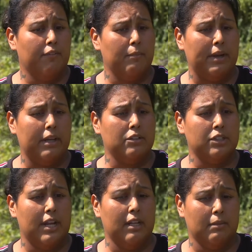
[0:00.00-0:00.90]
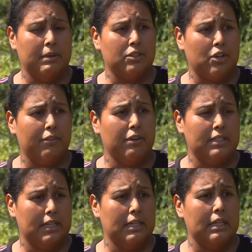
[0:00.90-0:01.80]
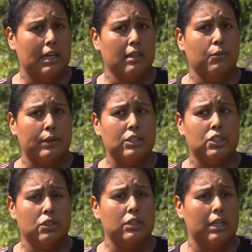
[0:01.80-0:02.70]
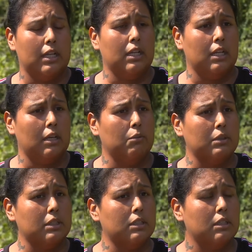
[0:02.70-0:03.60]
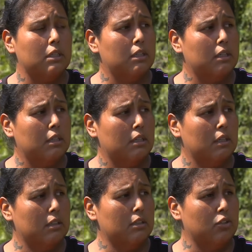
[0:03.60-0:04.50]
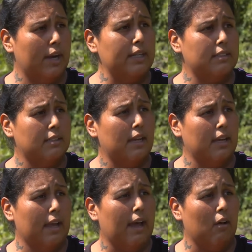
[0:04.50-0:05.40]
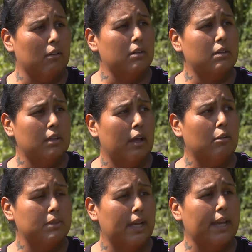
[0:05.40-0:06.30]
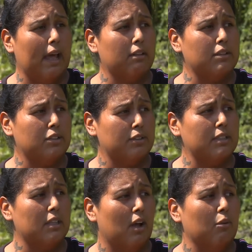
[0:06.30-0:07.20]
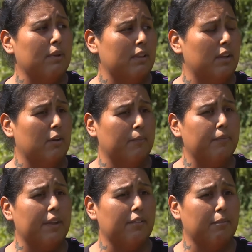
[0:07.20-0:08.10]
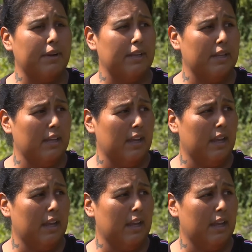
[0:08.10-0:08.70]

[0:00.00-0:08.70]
From my understanding, the bus driver did kick the windshield in and he was trying to take out, help take out the students along with, you know, everybody,